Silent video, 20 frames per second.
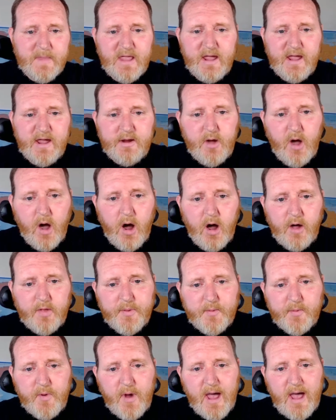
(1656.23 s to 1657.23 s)
It
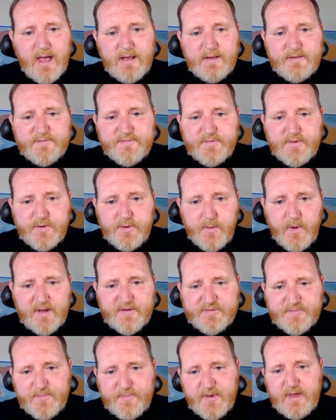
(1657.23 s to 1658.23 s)
authorized the
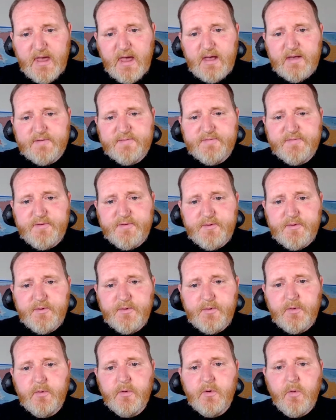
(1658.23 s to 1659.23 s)
USPS
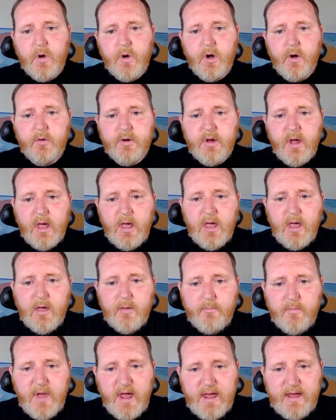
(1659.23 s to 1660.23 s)
to, quote,
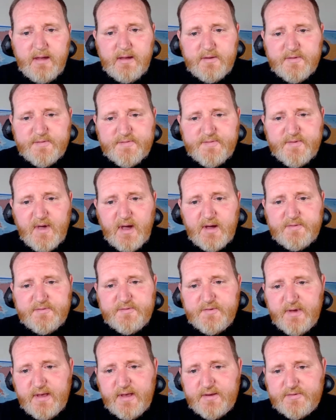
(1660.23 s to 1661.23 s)
make
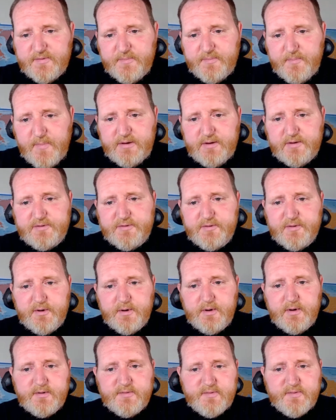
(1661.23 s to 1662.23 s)
such
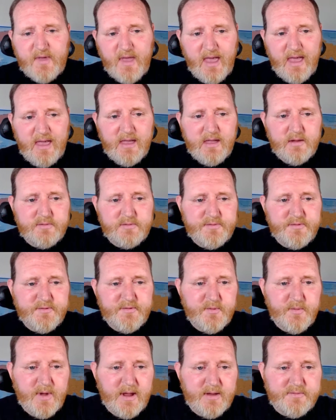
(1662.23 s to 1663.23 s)
expenditures and
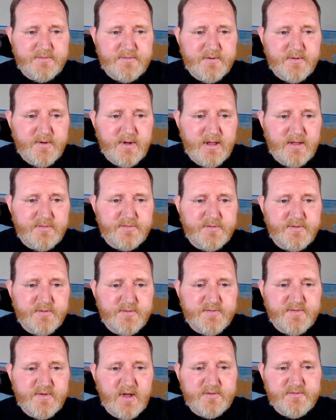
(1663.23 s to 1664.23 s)
to enter
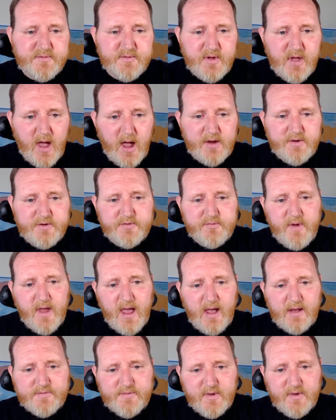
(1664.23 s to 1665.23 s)
into such
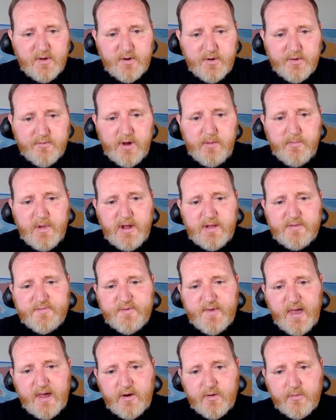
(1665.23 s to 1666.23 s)
contracts,
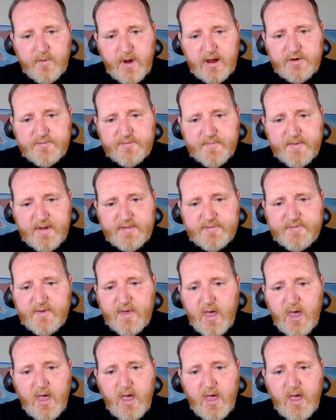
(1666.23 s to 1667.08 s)
agreements, and arrangements